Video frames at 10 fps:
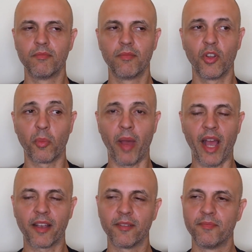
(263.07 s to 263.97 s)
look
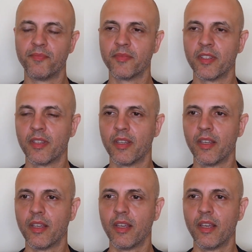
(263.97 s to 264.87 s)
back.
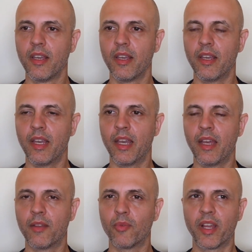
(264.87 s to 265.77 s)

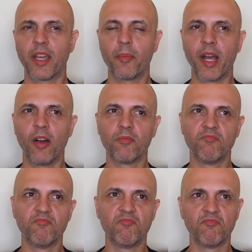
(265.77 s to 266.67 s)
And when I get about
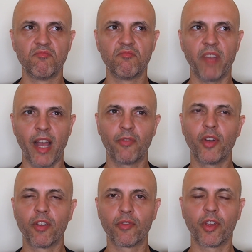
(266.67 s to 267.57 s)

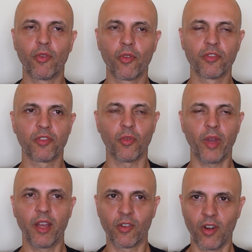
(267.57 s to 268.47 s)
halfway to 3/4 of the
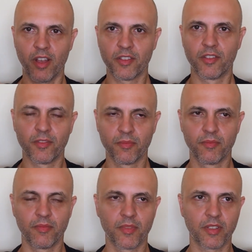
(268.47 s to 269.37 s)
way across
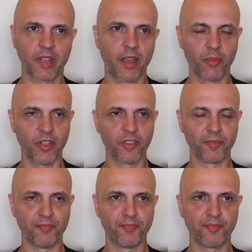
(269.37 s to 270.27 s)
the sky bridge,
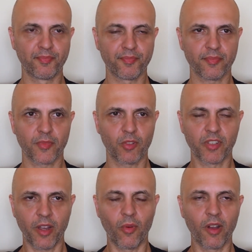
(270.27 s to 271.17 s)
or
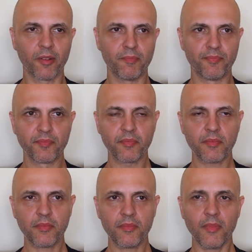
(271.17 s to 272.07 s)
skywalk,
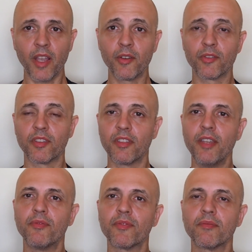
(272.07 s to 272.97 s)
I notice the
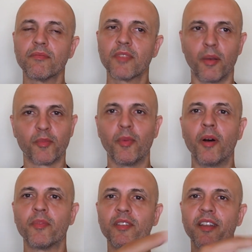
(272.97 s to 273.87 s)
thief come
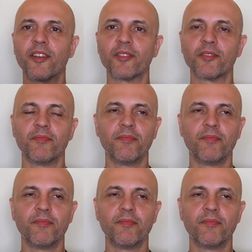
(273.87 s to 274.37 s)
up the stairs.